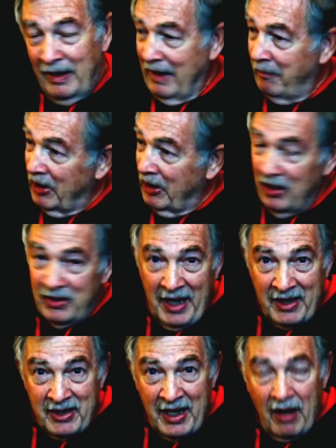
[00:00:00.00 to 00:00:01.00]
because
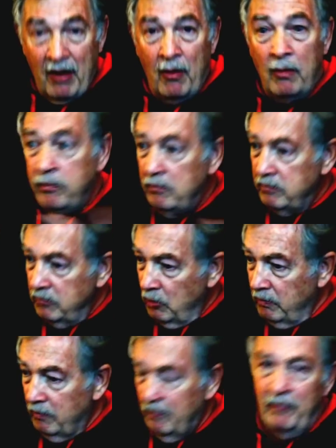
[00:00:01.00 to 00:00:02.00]
that's how,
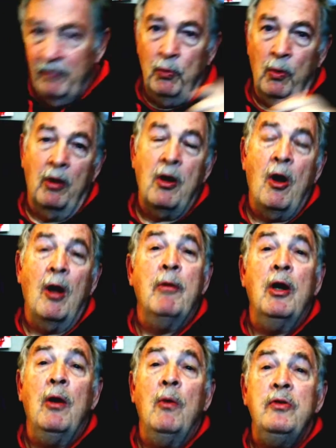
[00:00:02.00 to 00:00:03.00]
if you want to call them
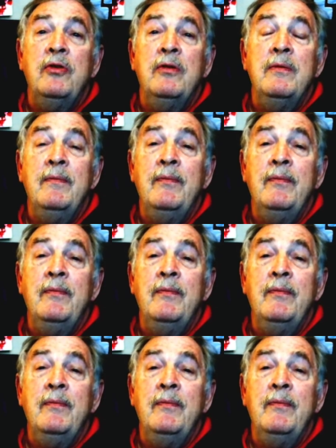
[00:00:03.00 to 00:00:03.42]
ghosts,